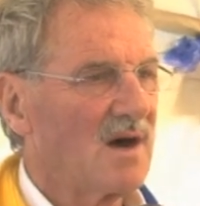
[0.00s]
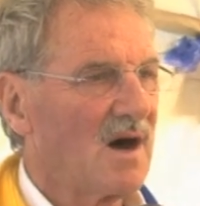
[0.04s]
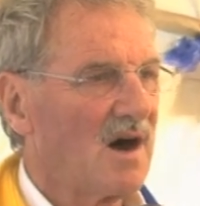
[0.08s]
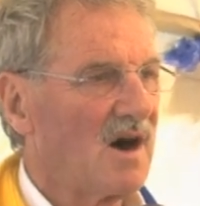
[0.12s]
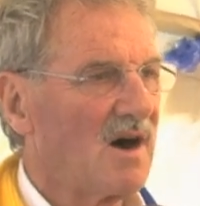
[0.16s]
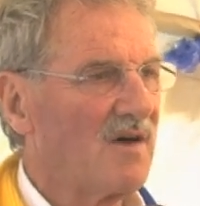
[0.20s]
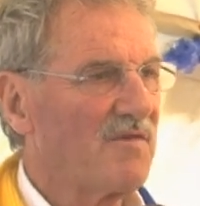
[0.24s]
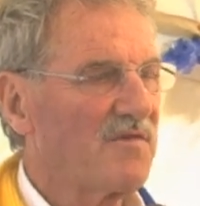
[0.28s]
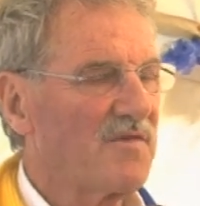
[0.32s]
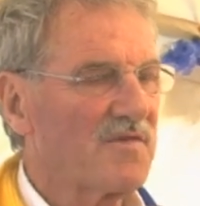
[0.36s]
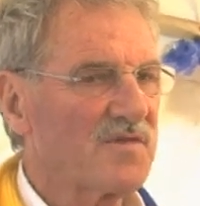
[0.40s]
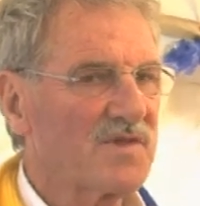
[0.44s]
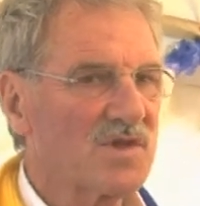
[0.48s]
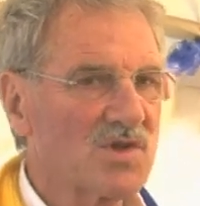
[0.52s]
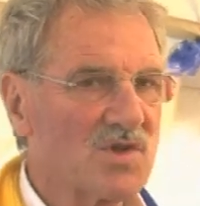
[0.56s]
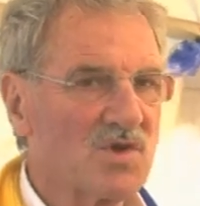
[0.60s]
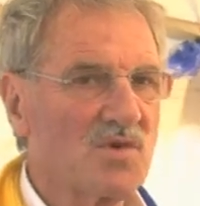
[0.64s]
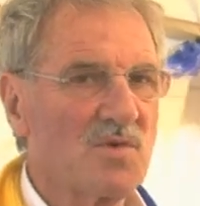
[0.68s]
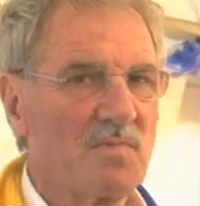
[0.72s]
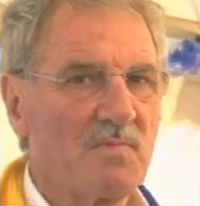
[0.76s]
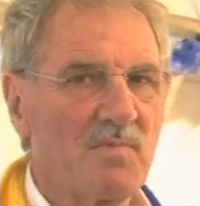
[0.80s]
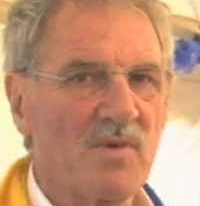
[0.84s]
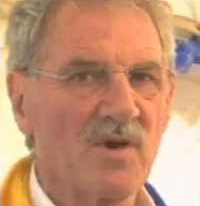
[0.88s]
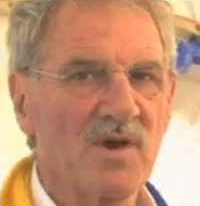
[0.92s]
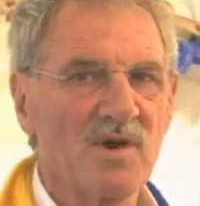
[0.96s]
of
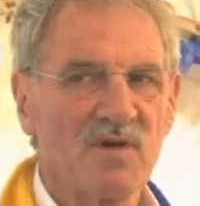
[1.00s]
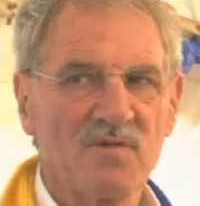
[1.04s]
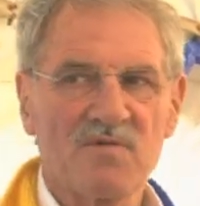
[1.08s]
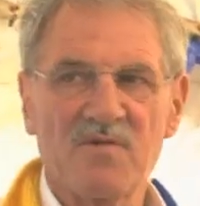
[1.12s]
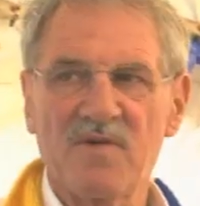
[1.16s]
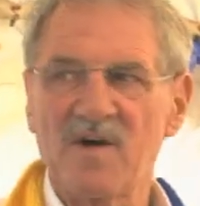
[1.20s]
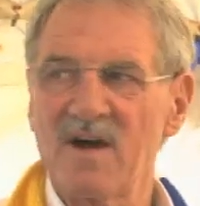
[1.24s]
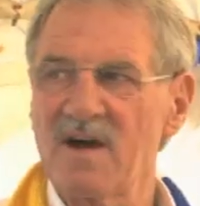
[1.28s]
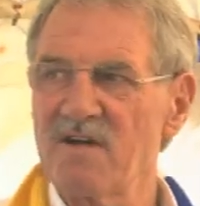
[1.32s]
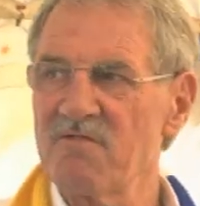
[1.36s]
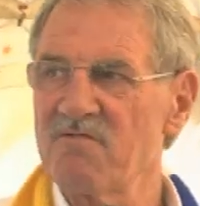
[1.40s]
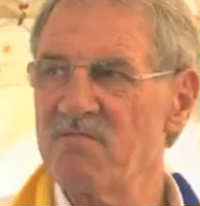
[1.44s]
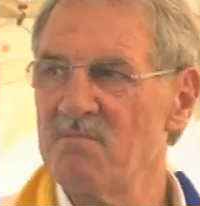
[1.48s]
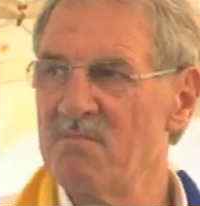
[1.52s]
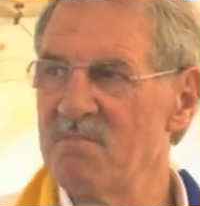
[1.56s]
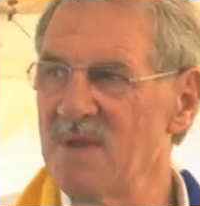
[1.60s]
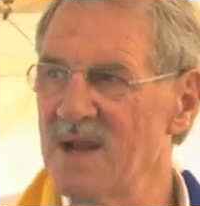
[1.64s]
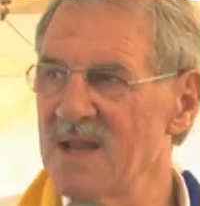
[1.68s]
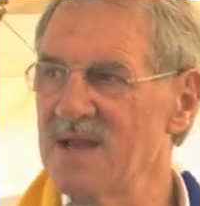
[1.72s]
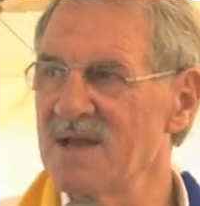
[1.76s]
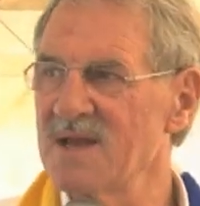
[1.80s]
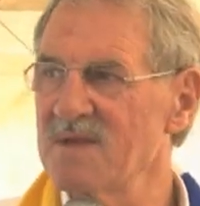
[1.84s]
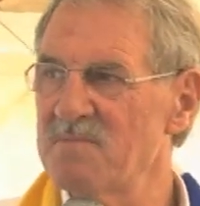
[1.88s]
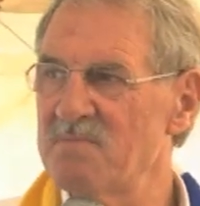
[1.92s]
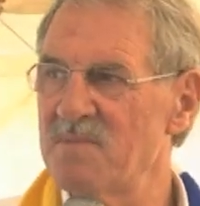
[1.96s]
2.5
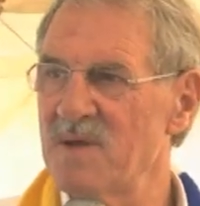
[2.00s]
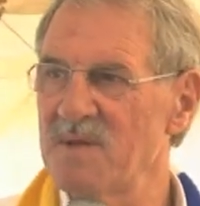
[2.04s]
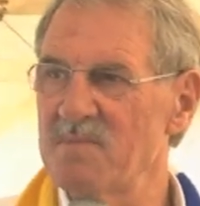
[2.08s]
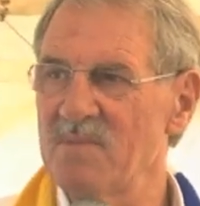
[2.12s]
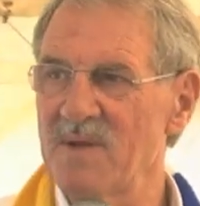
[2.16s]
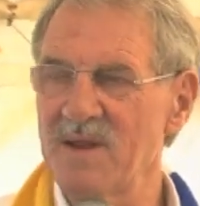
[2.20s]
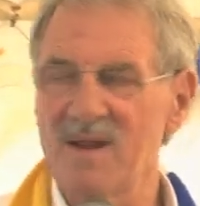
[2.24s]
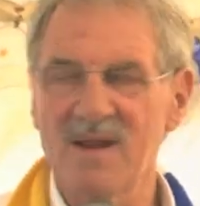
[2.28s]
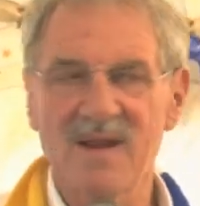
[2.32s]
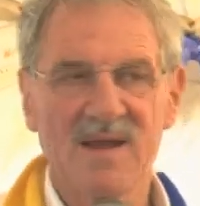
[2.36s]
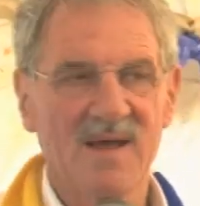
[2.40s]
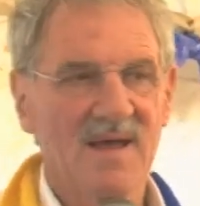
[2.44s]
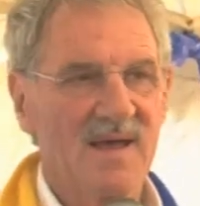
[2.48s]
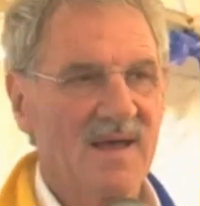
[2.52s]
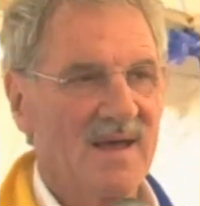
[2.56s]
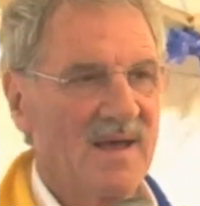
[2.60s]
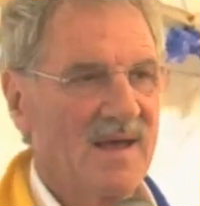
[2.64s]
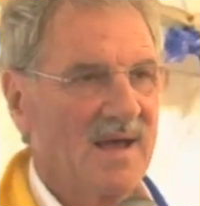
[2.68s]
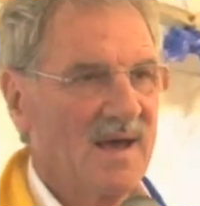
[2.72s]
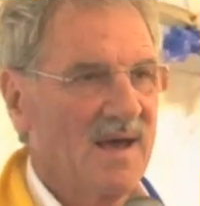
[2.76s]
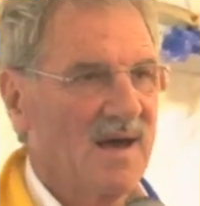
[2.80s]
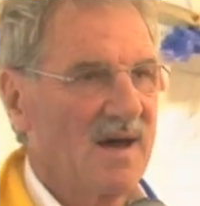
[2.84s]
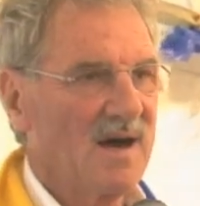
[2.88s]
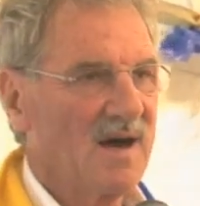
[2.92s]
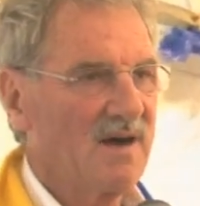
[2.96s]
million people
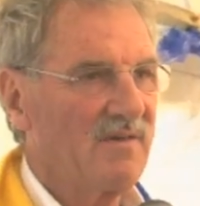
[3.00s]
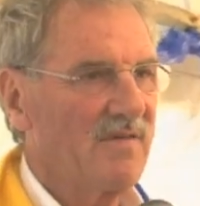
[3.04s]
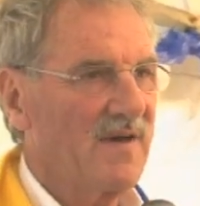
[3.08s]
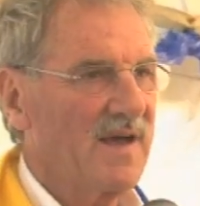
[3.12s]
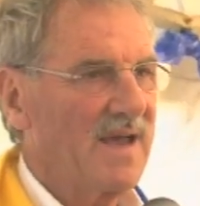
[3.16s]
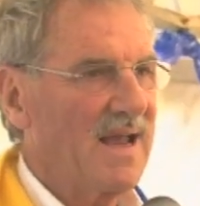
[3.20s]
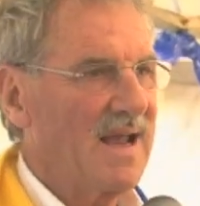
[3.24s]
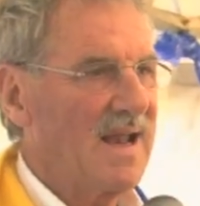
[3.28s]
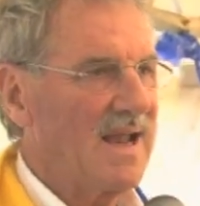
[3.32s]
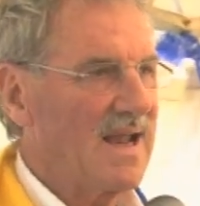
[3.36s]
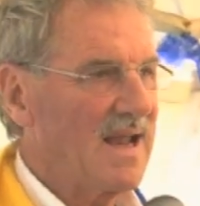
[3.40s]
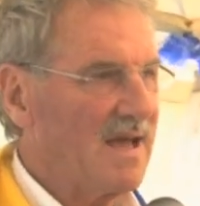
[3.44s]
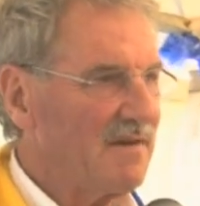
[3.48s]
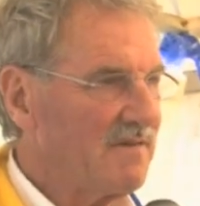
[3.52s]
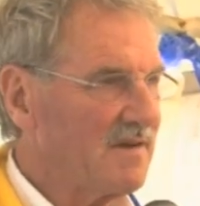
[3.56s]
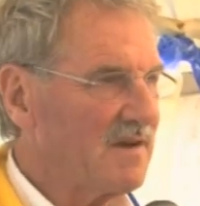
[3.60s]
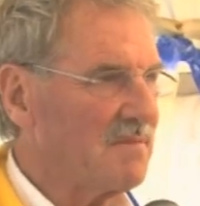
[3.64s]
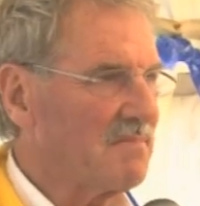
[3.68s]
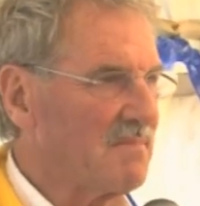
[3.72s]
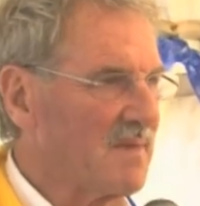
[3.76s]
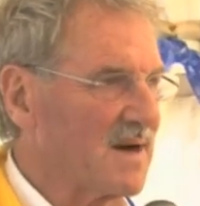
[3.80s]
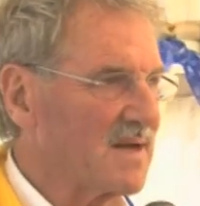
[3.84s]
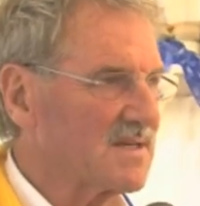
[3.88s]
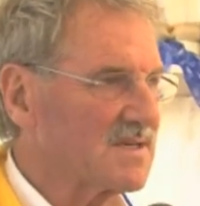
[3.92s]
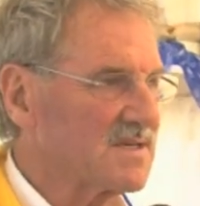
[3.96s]
over
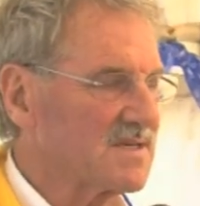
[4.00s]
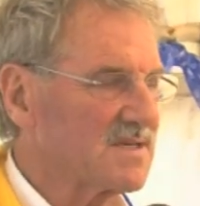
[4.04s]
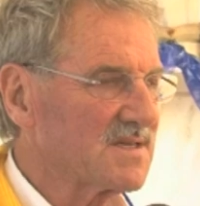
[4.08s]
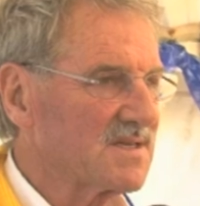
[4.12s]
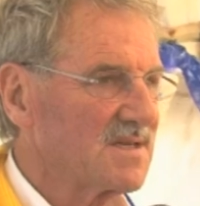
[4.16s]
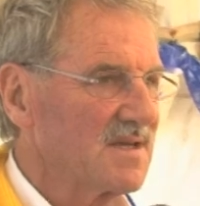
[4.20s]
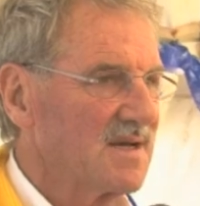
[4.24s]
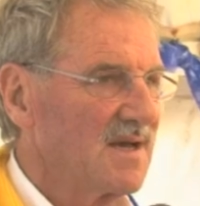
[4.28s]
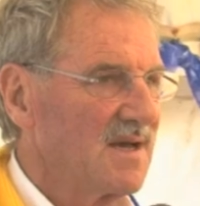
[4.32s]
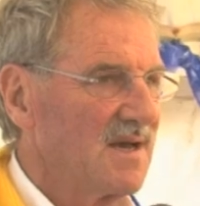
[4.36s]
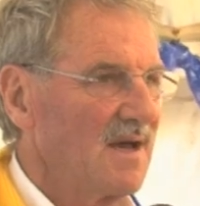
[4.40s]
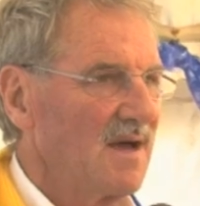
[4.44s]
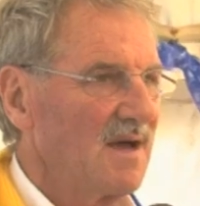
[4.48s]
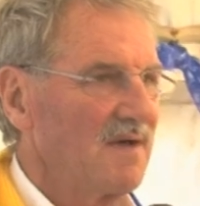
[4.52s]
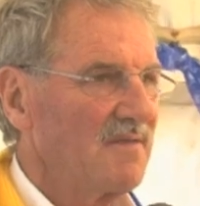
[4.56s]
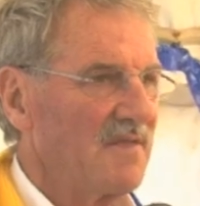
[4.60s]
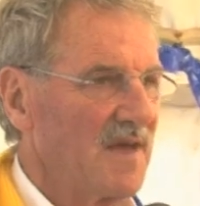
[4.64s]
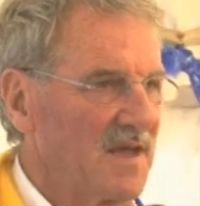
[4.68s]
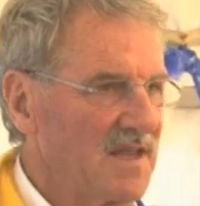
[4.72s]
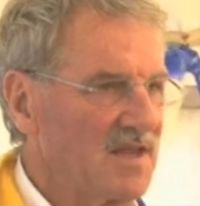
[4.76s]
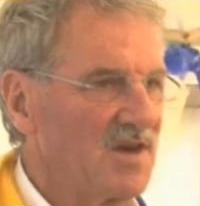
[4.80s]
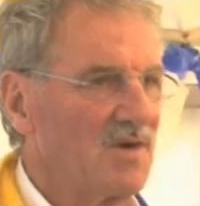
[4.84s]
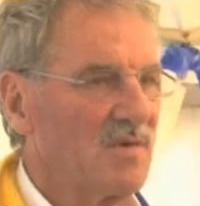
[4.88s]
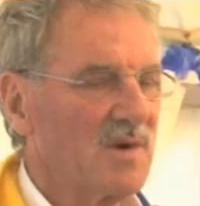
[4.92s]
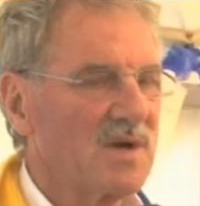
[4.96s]
11 months,
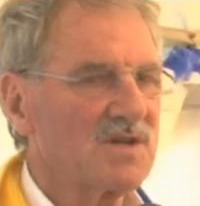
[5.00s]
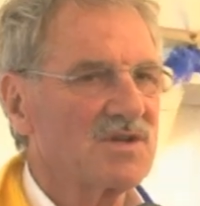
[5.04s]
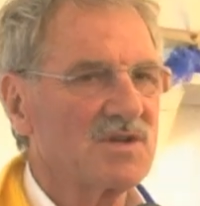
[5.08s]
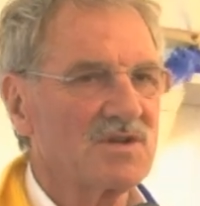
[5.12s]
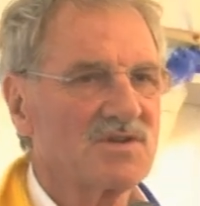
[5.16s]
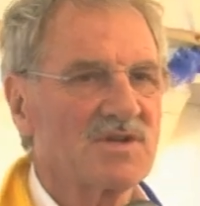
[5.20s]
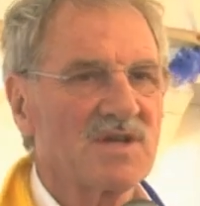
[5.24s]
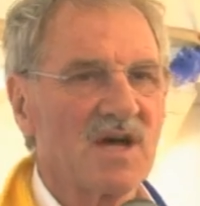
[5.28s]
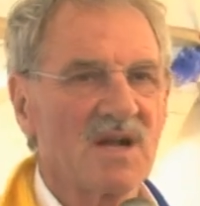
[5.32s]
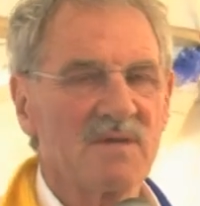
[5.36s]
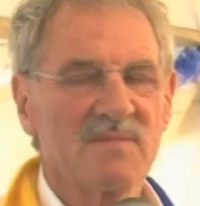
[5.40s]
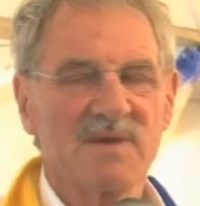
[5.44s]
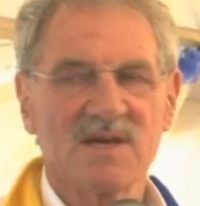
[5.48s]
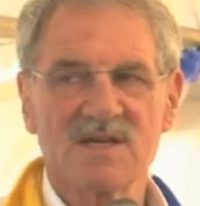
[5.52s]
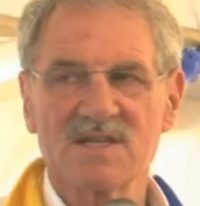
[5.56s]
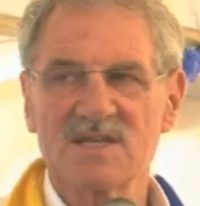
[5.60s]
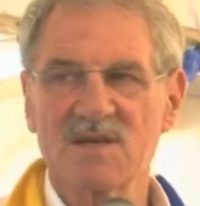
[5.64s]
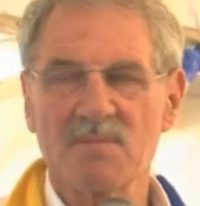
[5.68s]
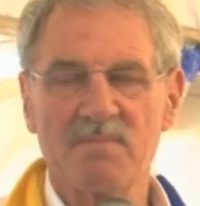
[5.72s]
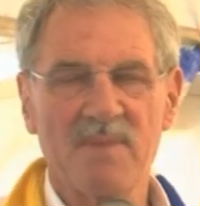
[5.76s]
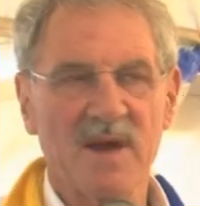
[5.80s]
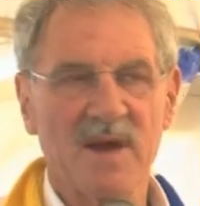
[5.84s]
then you want to tell me it's a